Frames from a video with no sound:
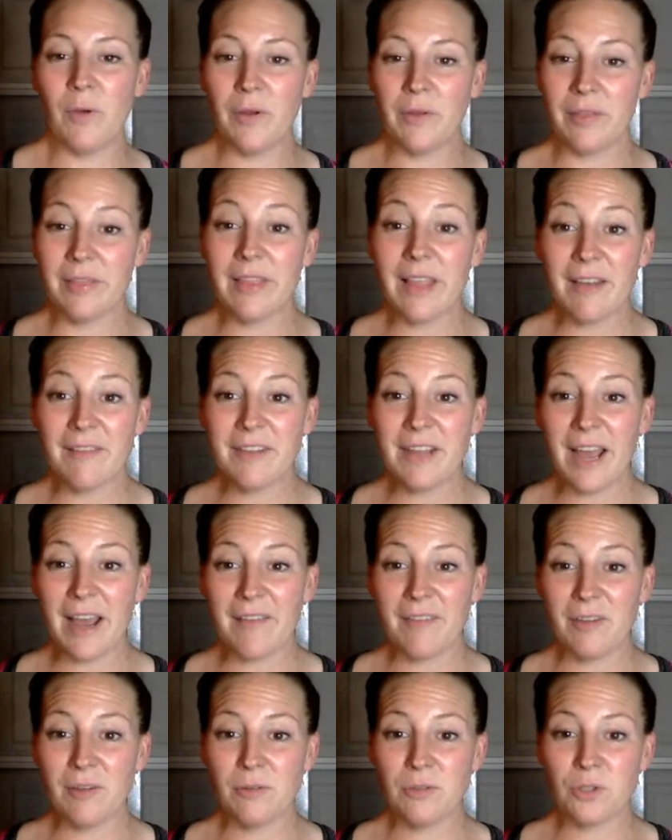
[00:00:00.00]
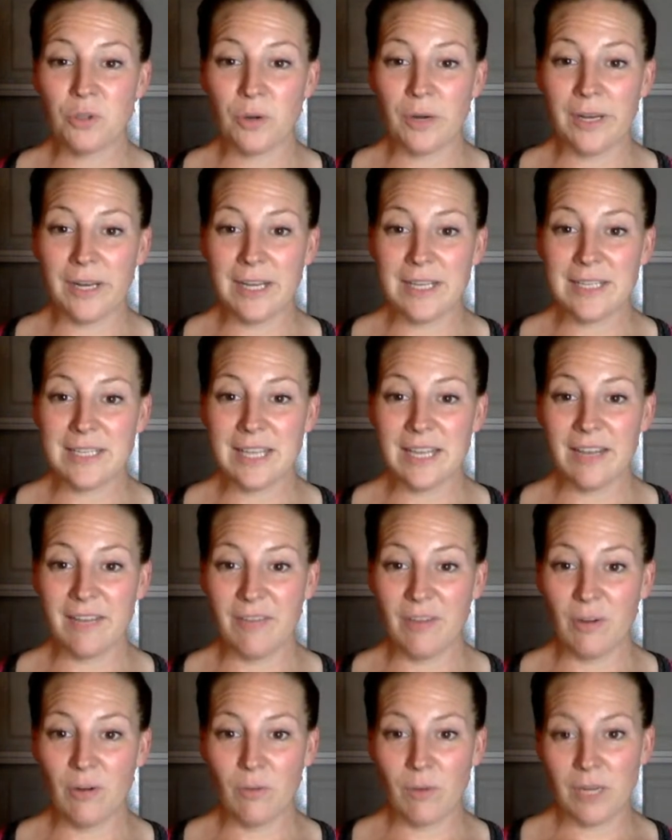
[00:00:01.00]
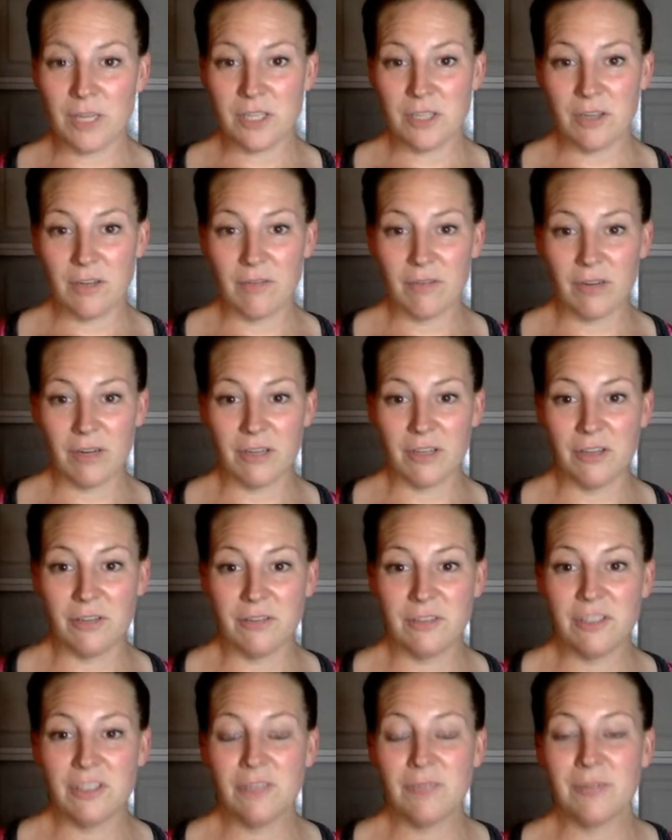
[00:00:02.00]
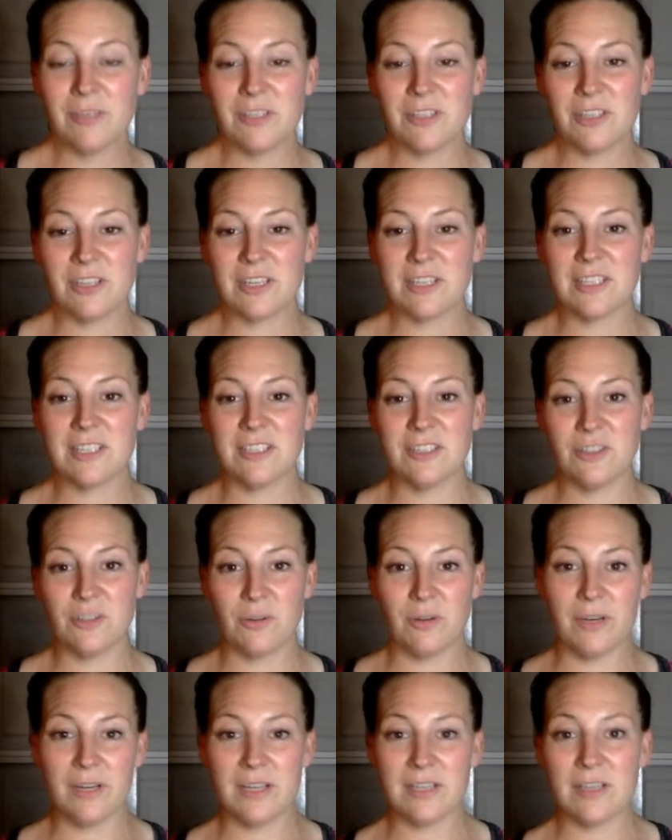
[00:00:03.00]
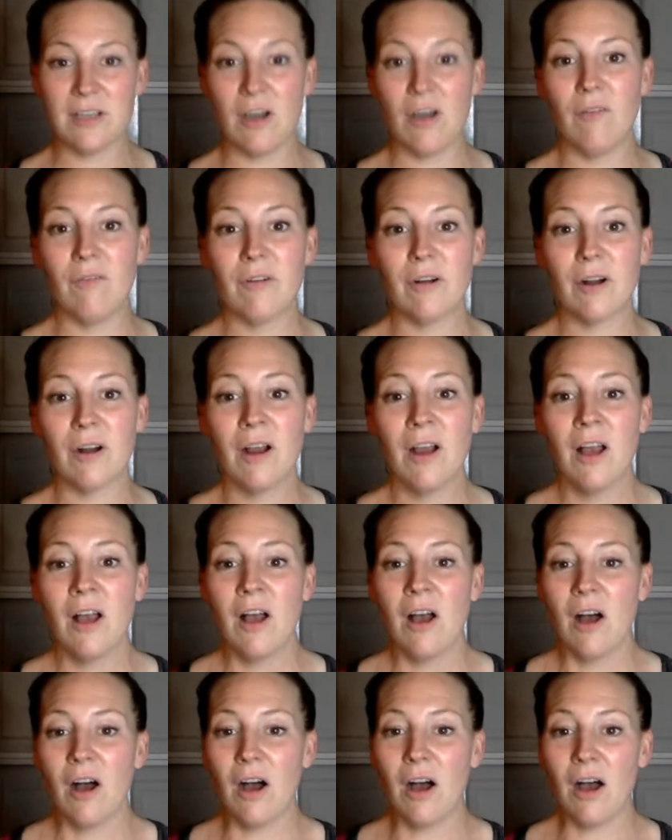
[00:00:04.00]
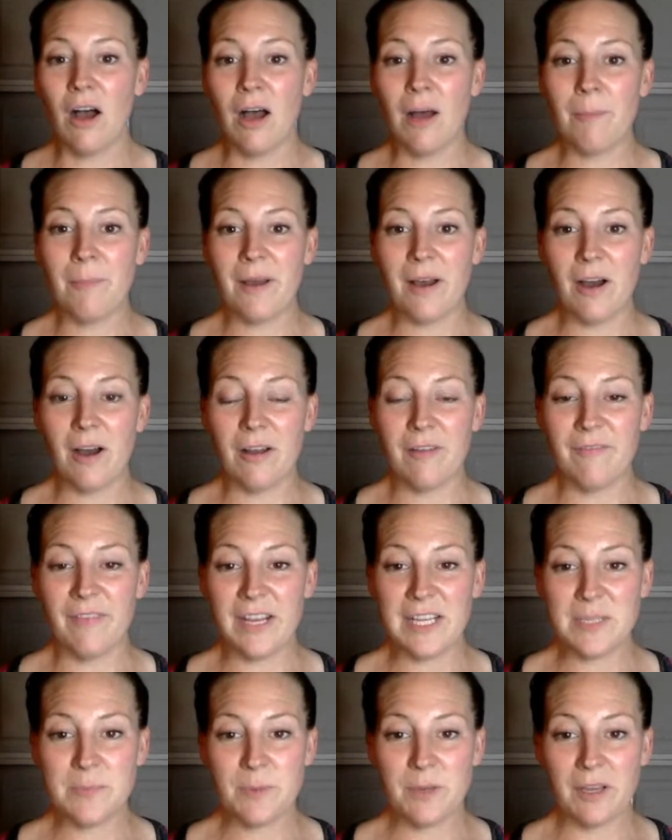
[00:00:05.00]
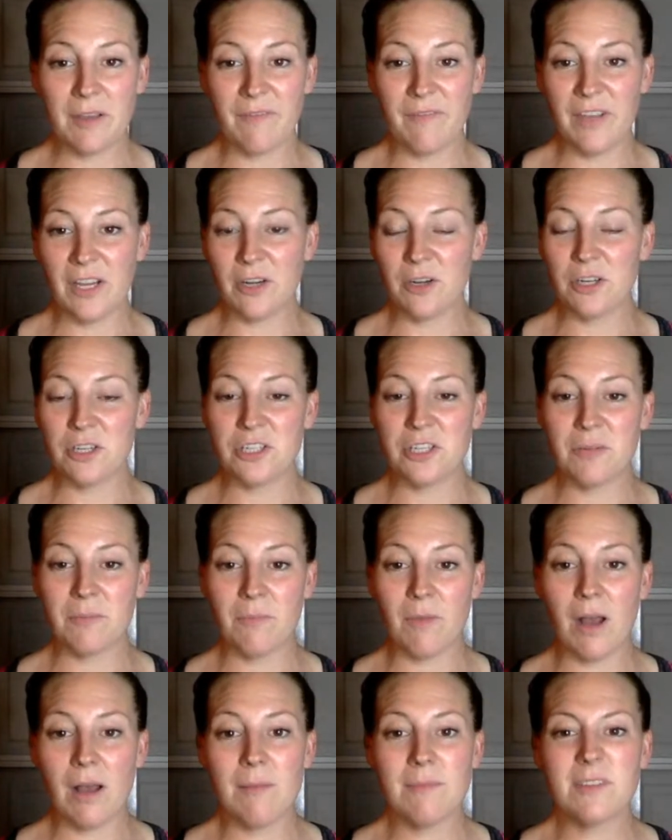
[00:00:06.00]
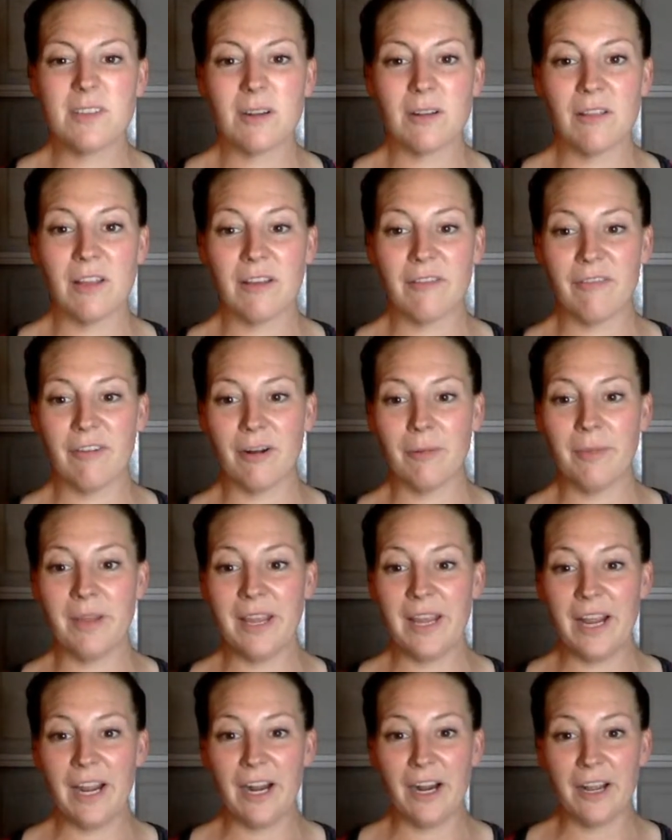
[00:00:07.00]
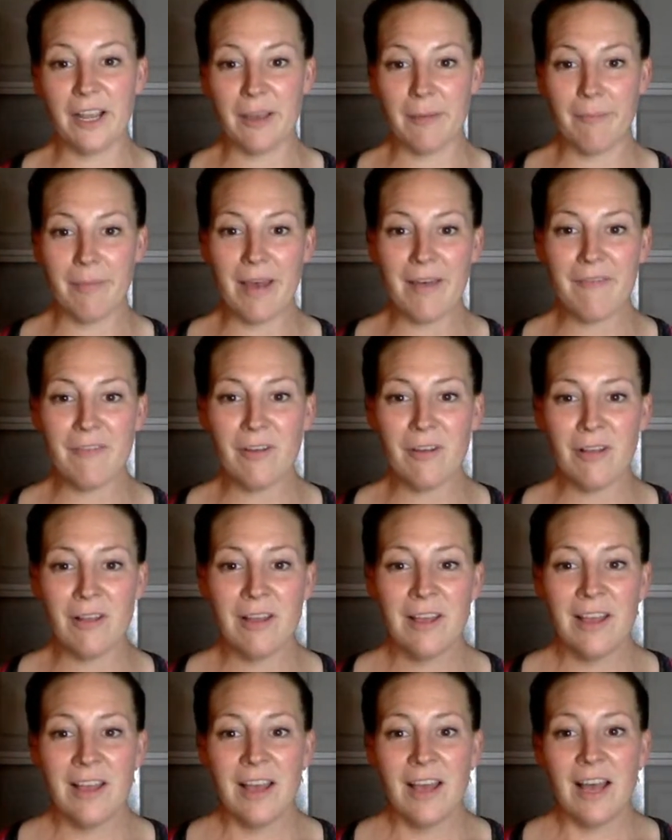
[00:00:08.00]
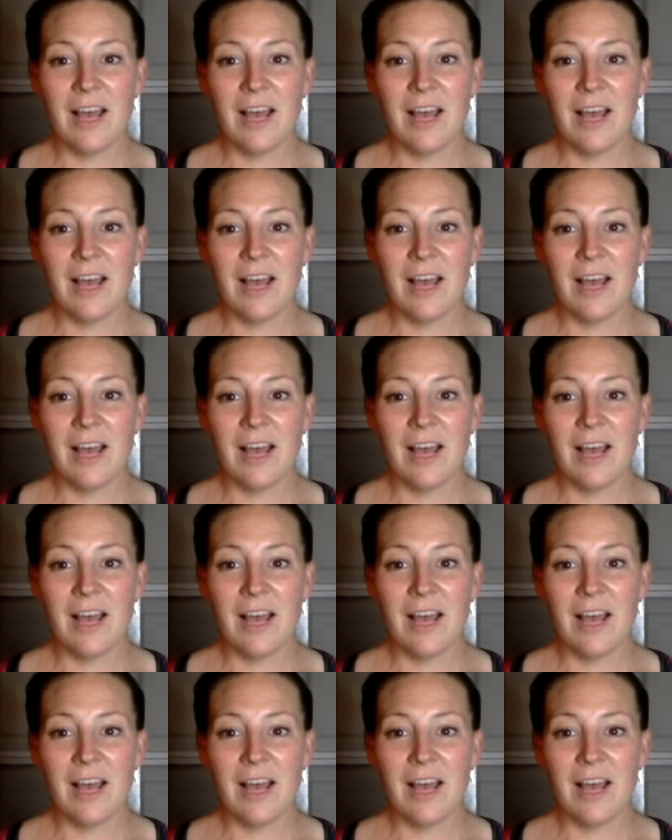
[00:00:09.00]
We would love to have you join us. And if you're watching over on YouTube, just join us over on Facebook, Fit Christian Moms, or look for me, Erica Bevel.